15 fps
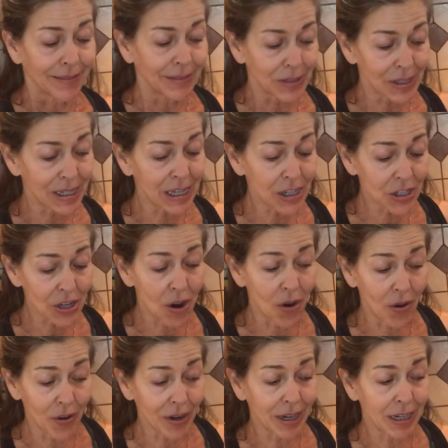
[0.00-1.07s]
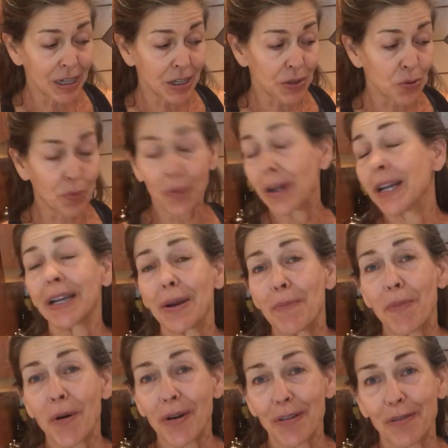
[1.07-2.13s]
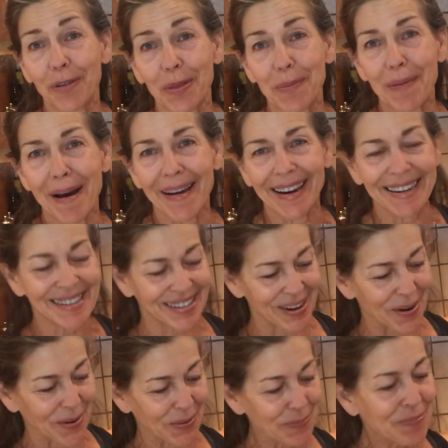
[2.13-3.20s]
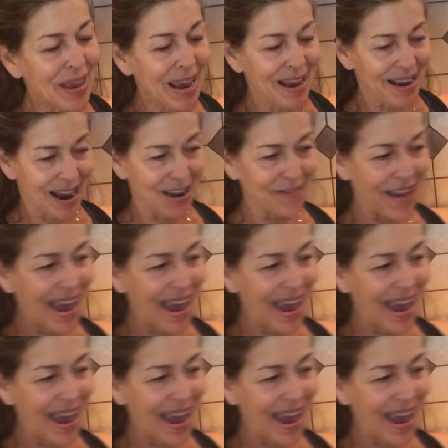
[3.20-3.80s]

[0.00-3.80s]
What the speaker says: sea salt is really important for the body. So I've